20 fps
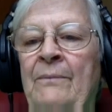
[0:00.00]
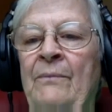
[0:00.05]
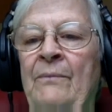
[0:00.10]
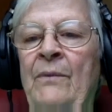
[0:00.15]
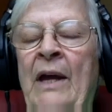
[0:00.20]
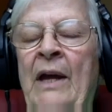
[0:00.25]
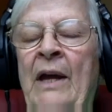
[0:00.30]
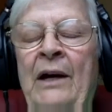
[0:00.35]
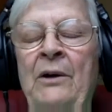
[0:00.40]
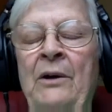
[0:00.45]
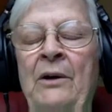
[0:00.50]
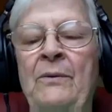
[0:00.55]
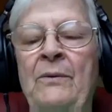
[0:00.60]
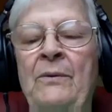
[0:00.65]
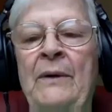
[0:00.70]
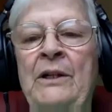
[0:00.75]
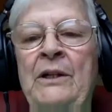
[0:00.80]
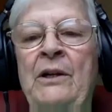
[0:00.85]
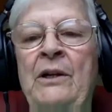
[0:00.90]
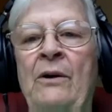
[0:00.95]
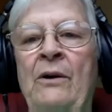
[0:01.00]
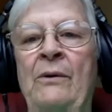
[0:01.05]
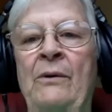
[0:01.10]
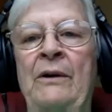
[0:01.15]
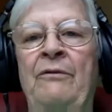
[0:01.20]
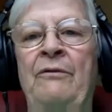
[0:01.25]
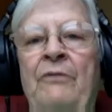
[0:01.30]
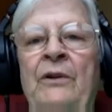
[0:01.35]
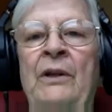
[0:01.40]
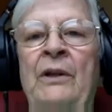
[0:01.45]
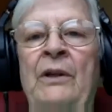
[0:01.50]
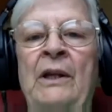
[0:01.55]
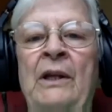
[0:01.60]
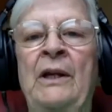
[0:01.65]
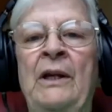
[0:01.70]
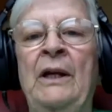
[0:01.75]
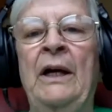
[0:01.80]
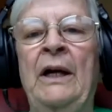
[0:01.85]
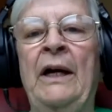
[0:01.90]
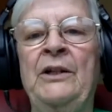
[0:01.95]
how do I know if
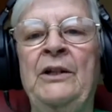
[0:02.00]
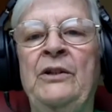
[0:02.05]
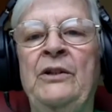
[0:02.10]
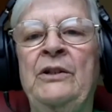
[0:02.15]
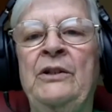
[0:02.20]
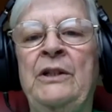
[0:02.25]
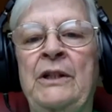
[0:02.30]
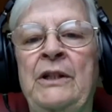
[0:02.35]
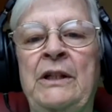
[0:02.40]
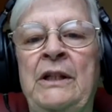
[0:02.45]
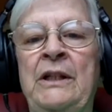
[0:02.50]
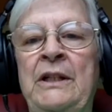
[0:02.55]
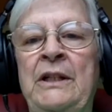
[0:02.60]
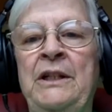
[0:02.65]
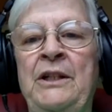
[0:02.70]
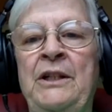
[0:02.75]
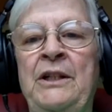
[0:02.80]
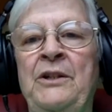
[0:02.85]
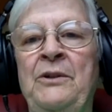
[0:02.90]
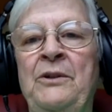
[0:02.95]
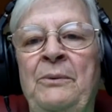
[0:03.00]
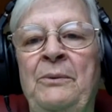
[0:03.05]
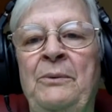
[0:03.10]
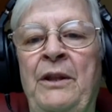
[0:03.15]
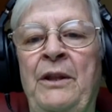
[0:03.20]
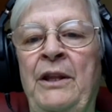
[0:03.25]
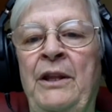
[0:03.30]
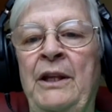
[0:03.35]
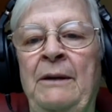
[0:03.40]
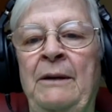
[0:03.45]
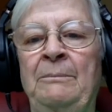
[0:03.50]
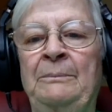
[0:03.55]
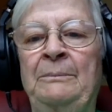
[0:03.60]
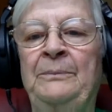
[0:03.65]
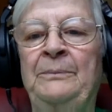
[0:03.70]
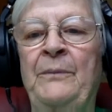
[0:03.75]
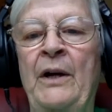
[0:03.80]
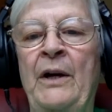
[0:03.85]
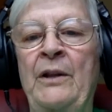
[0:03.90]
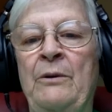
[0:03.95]
I should just continue with the
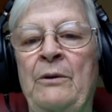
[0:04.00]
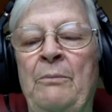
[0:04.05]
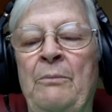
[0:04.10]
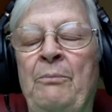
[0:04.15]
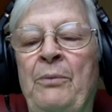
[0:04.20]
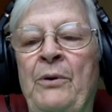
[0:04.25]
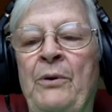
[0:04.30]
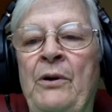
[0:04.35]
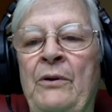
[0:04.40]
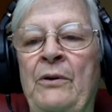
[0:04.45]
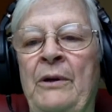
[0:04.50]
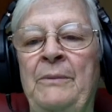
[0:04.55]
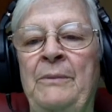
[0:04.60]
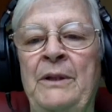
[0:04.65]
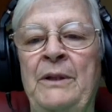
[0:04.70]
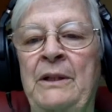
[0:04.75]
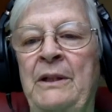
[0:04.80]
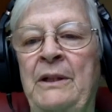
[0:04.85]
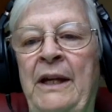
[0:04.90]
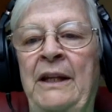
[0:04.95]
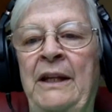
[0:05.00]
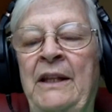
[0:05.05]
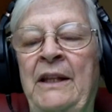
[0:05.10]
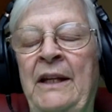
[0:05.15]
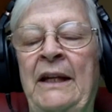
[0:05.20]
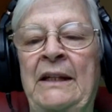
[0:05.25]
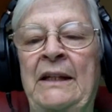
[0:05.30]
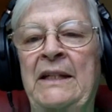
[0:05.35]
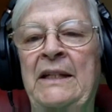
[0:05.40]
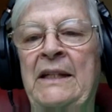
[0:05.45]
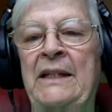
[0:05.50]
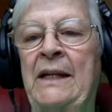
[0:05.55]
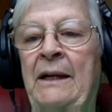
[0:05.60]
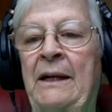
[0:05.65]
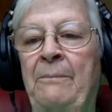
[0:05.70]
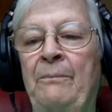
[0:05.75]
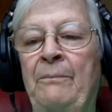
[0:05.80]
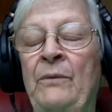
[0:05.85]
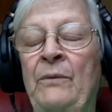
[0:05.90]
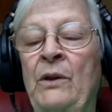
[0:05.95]
other program and take the next
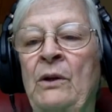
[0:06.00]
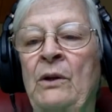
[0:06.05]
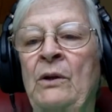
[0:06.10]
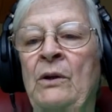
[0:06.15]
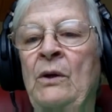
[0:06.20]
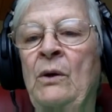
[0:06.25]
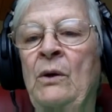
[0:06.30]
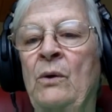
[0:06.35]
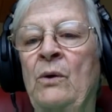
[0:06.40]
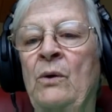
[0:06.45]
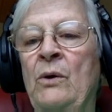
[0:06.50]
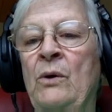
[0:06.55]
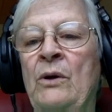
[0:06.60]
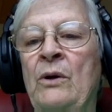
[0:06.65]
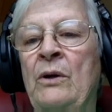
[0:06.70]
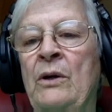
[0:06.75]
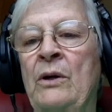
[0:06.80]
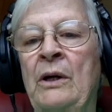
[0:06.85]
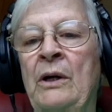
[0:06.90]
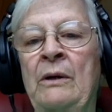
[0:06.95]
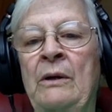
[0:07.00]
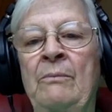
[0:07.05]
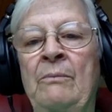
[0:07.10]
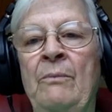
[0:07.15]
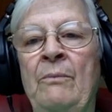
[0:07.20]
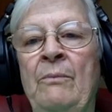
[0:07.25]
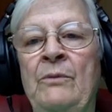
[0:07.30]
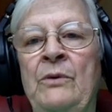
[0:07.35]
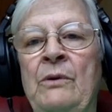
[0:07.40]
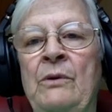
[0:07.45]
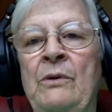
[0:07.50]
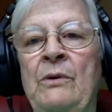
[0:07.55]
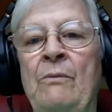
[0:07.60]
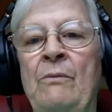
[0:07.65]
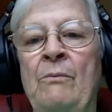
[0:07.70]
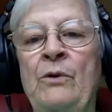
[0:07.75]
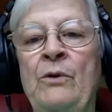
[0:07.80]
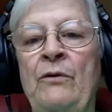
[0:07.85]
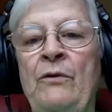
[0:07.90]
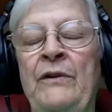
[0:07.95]
step, or
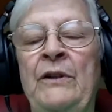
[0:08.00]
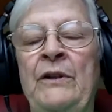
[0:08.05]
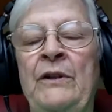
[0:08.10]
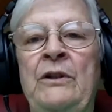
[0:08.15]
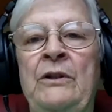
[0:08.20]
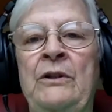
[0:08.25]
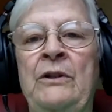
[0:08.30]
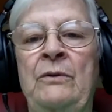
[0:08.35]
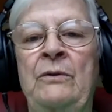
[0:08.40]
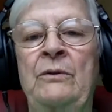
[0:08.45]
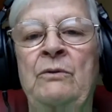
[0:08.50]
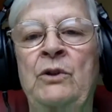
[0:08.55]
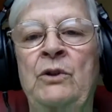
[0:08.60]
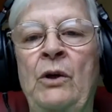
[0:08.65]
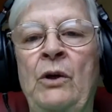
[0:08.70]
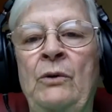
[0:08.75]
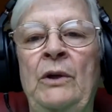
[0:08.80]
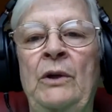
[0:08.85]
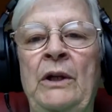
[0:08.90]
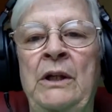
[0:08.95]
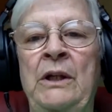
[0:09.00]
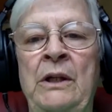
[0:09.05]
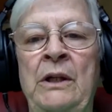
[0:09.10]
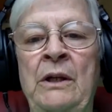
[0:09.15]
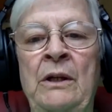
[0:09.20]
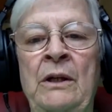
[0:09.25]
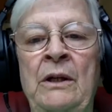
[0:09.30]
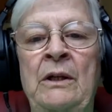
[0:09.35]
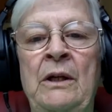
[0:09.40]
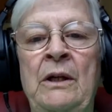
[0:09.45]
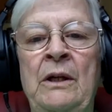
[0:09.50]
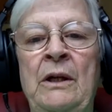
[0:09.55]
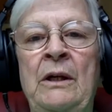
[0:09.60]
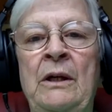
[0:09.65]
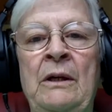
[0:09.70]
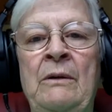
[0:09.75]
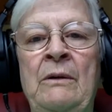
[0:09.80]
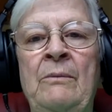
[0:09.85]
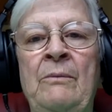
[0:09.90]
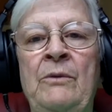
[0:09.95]
move into totally
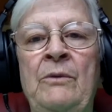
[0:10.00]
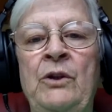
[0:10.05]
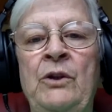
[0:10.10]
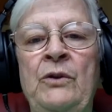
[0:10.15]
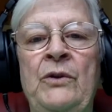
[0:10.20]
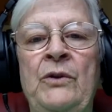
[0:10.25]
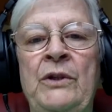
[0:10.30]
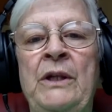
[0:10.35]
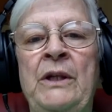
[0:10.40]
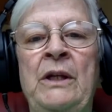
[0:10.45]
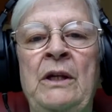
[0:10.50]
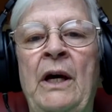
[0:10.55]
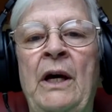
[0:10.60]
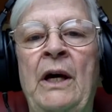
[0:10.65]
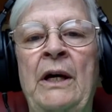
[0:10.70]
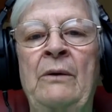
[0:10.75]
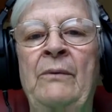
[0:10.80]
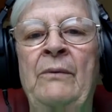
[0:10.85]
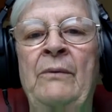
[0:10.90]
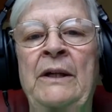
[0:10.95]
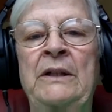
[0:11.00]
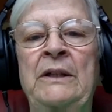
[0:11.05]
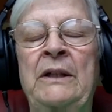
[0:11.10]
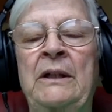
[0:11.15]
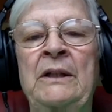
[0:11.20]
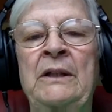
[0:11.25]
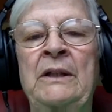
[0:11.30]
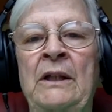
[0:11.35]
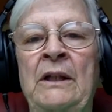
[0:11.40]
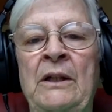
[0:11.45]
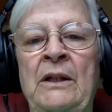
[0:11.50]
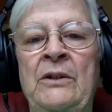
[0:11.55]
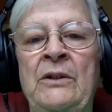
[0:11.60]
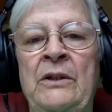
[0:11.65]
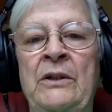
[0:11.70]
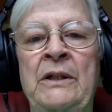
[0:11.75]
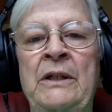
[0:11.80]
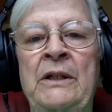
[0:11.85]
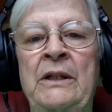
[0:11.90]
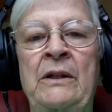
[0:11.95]
using iAwake
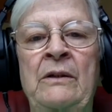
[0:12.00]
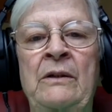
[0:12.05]
Technologies,